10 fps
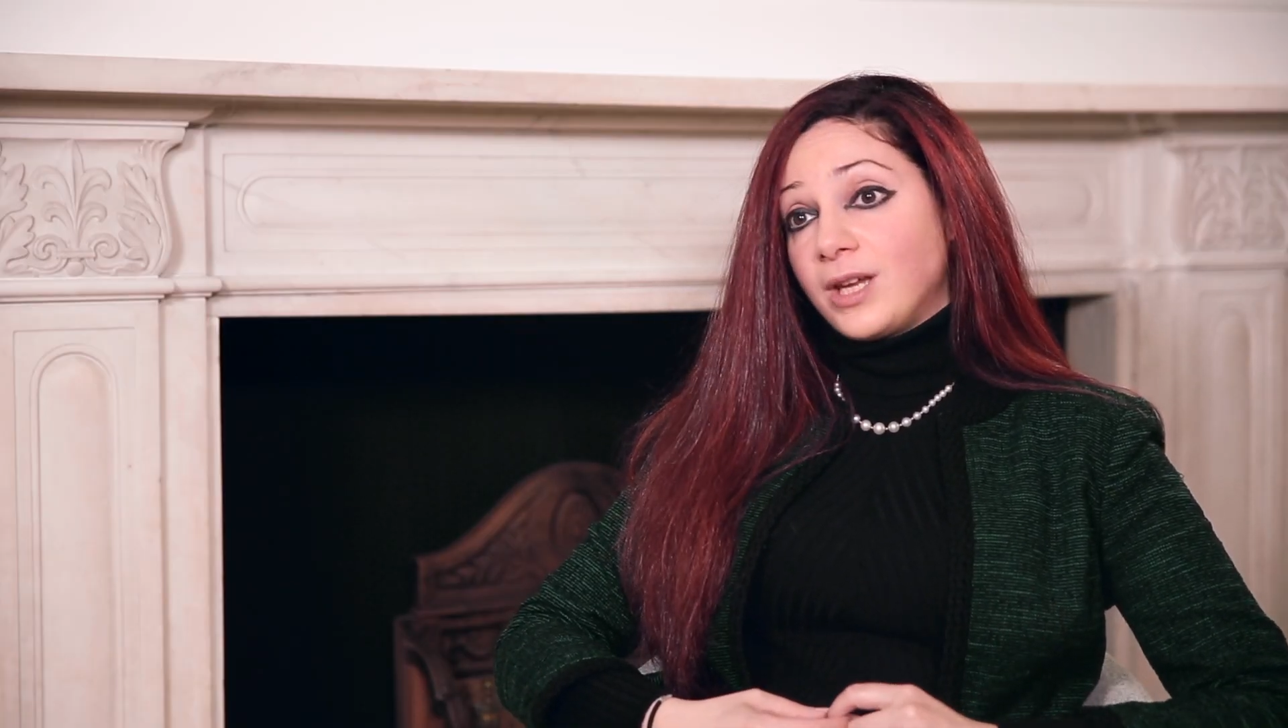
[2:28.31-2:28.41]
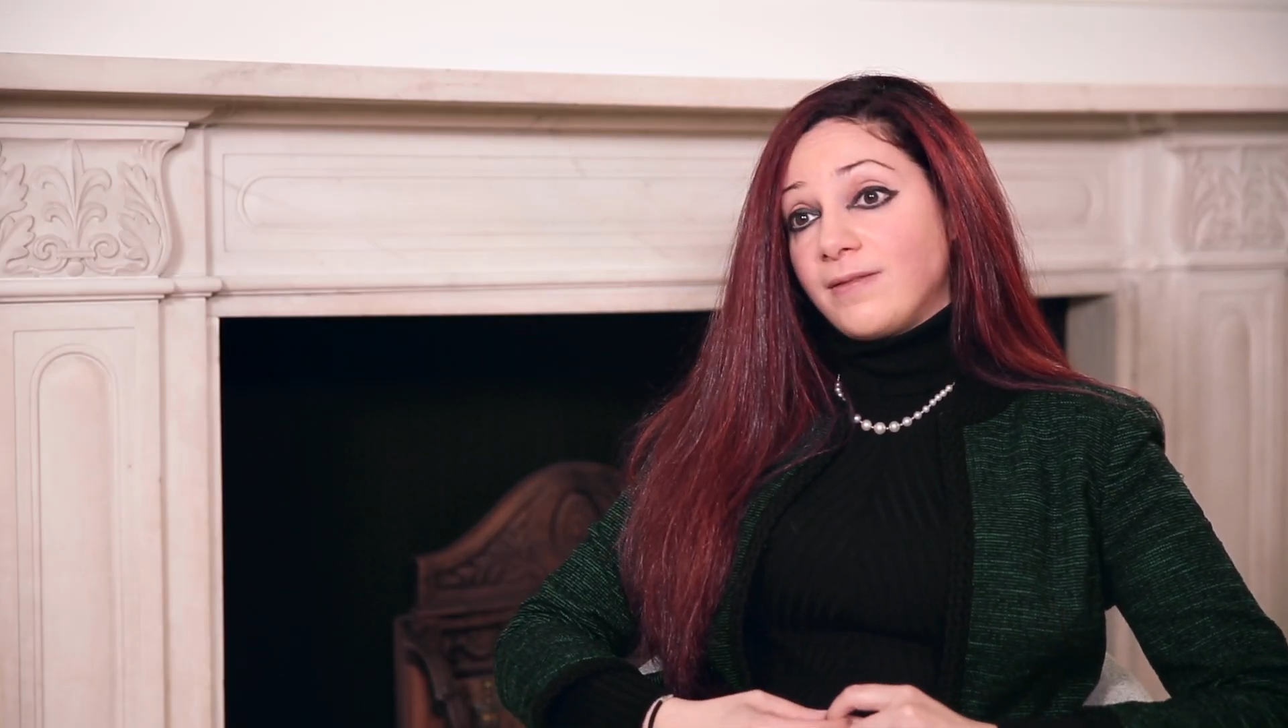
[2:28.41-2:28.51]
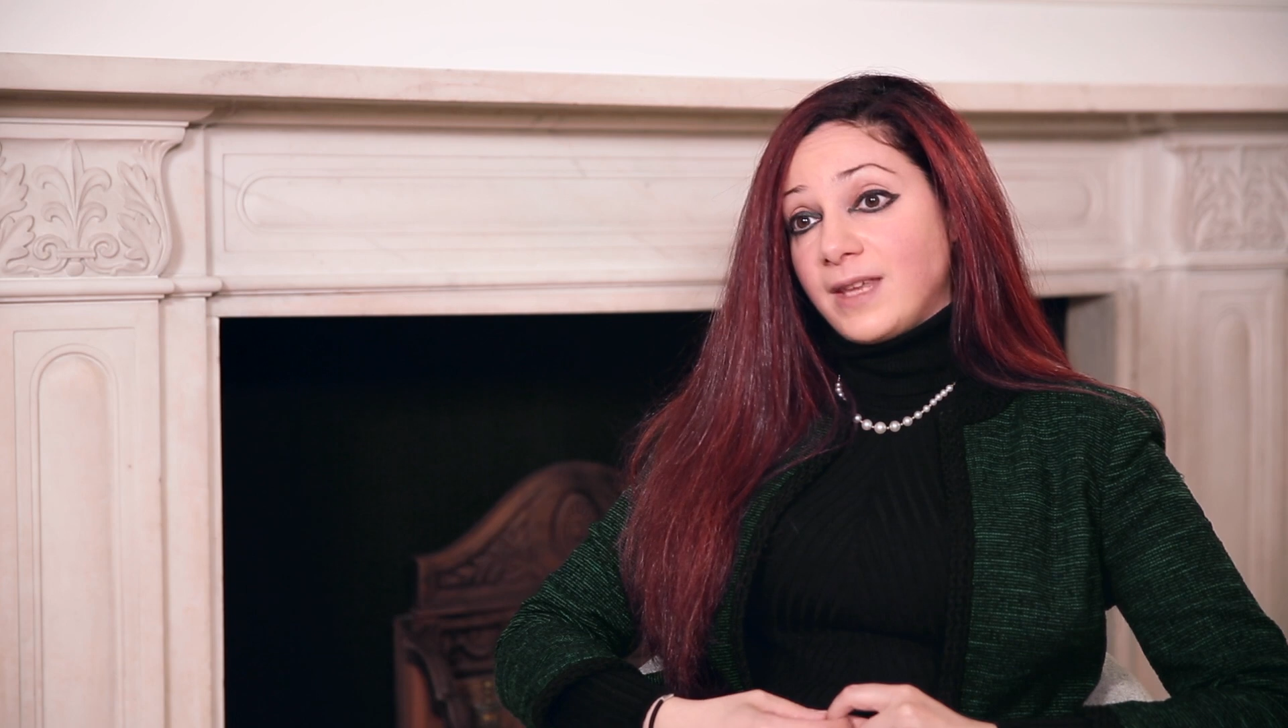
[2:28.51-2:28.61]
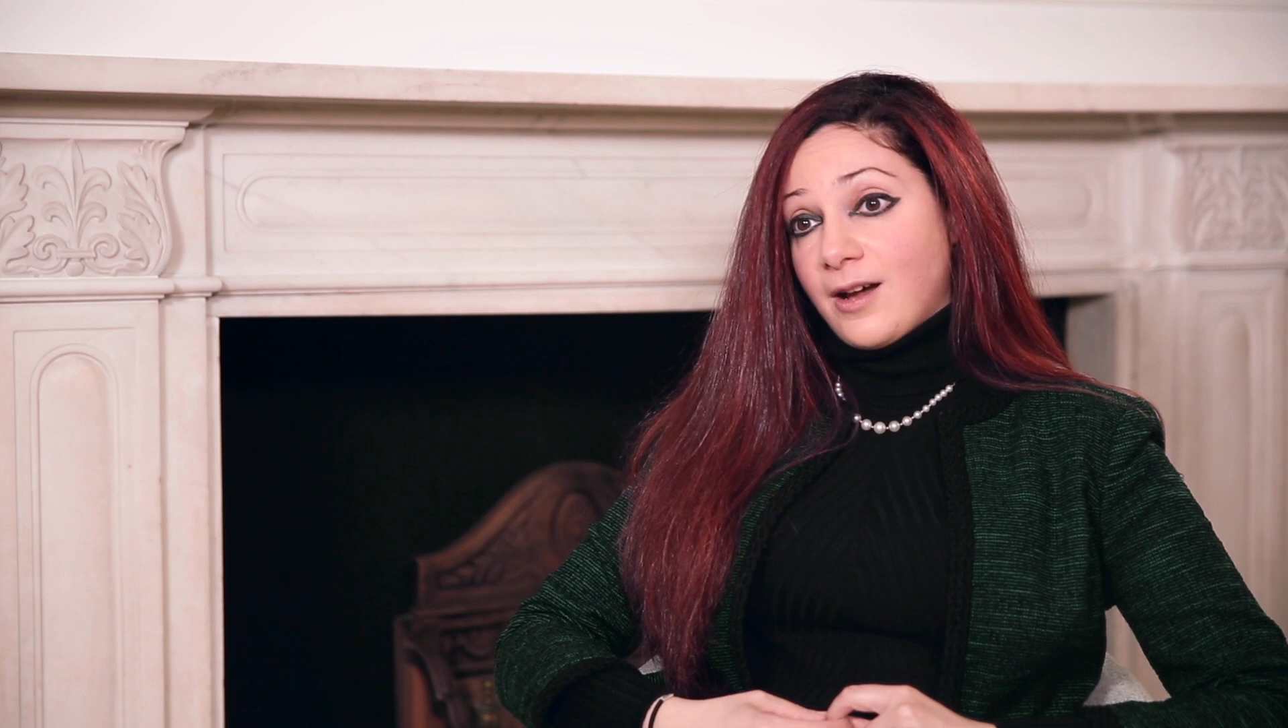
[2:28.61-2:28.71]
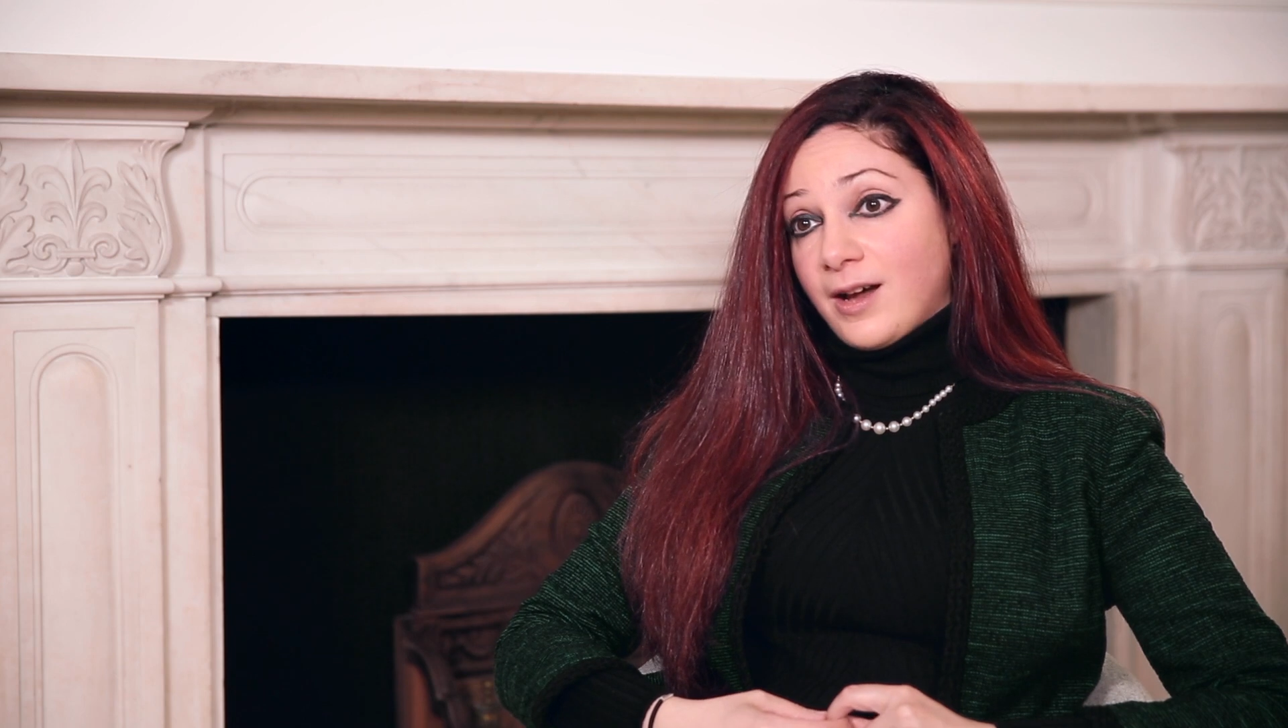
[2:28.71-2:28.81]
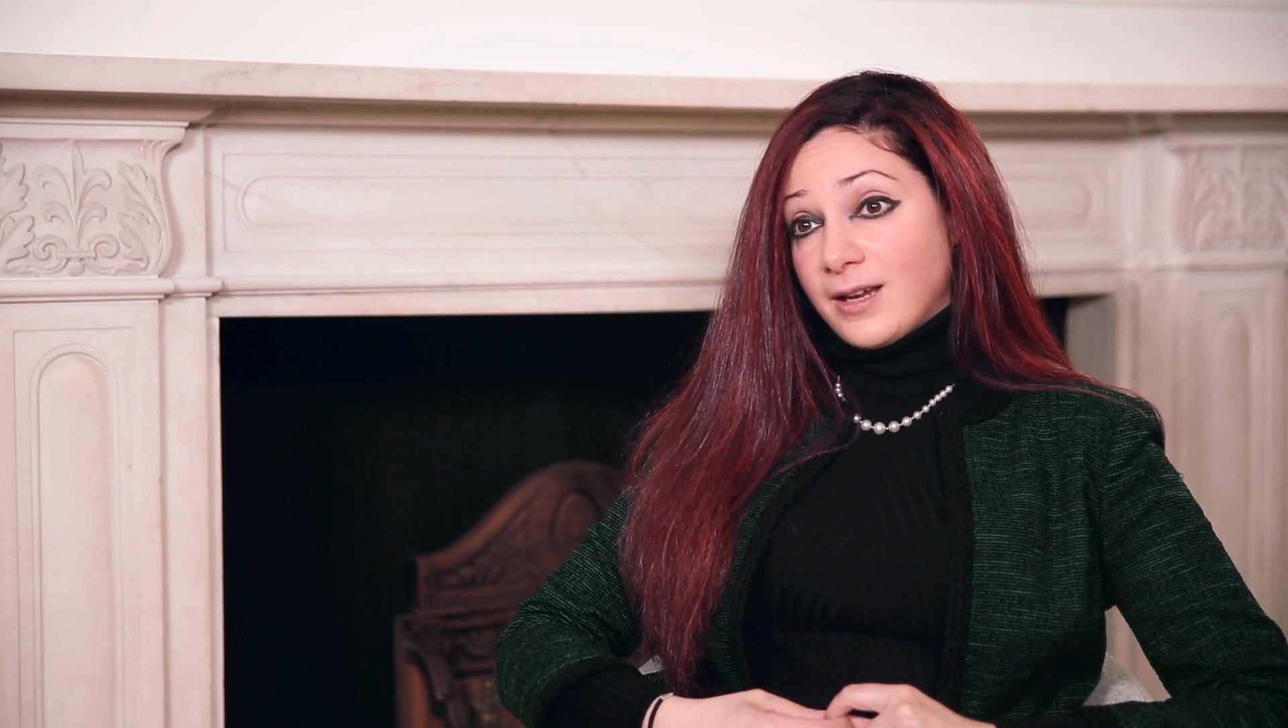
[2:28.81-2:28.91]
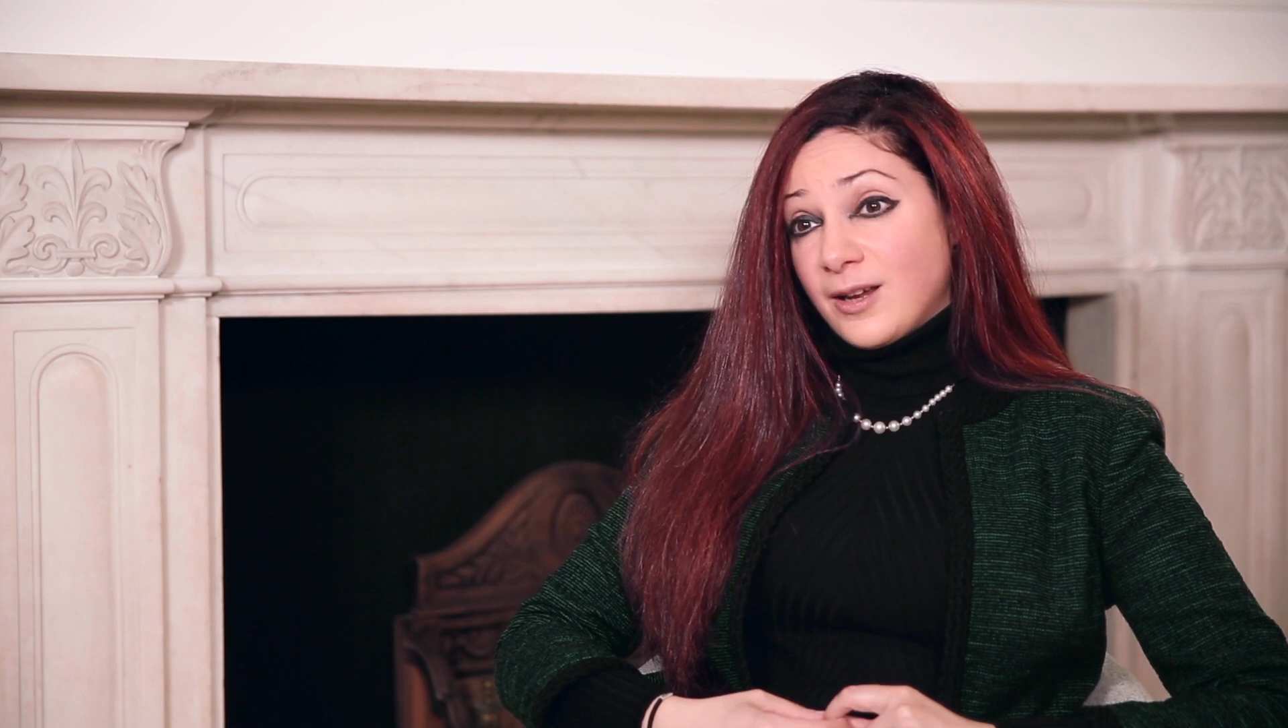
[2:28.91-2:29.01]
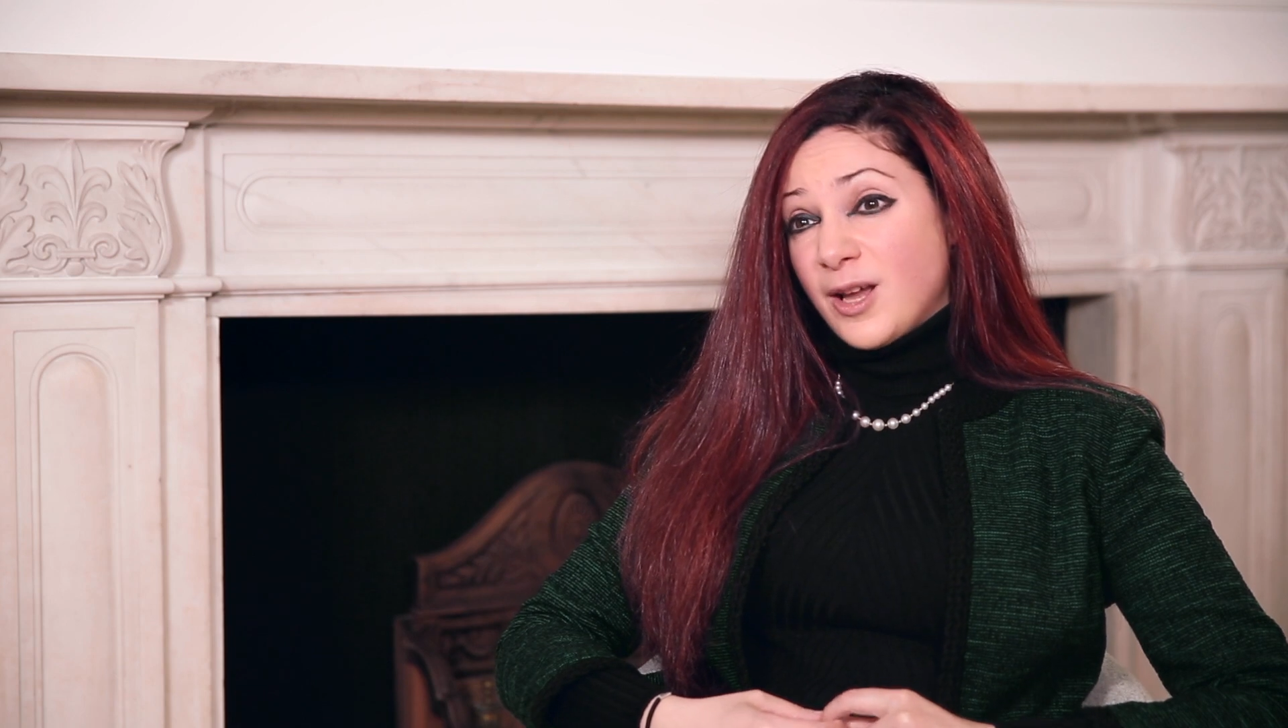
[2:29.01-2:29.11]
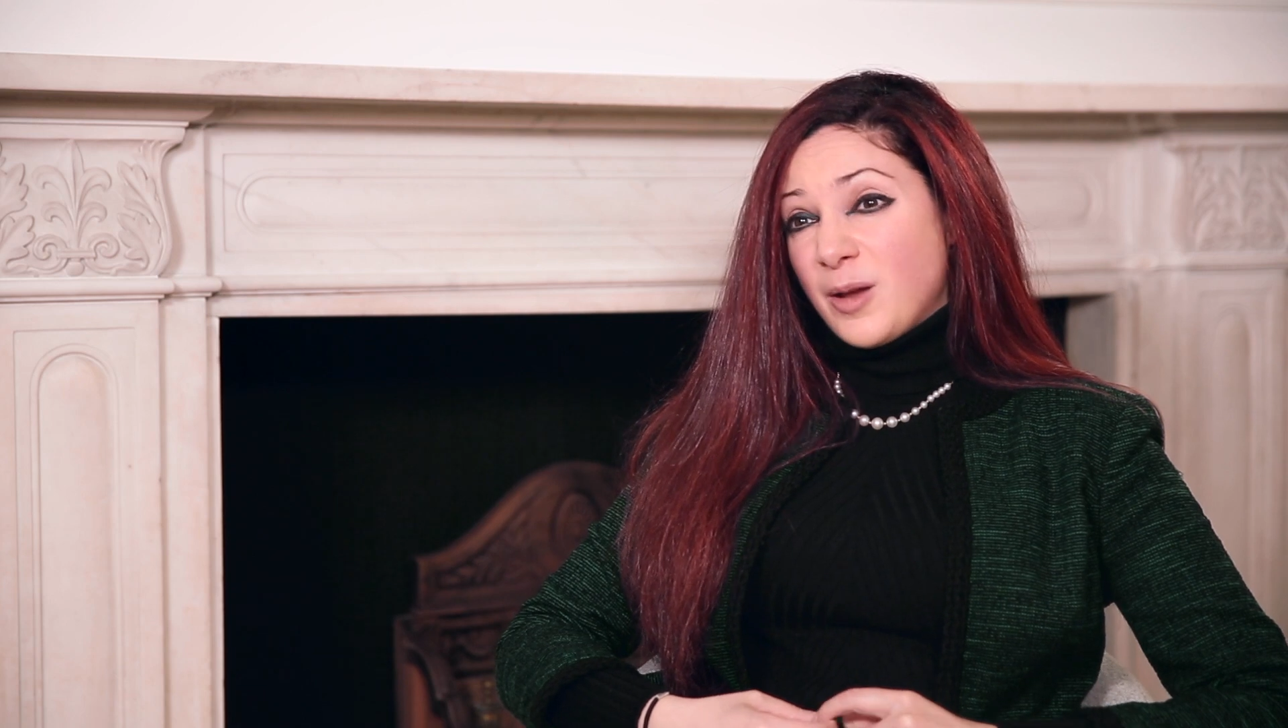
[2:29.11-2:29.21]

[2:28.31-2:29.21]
in the eye,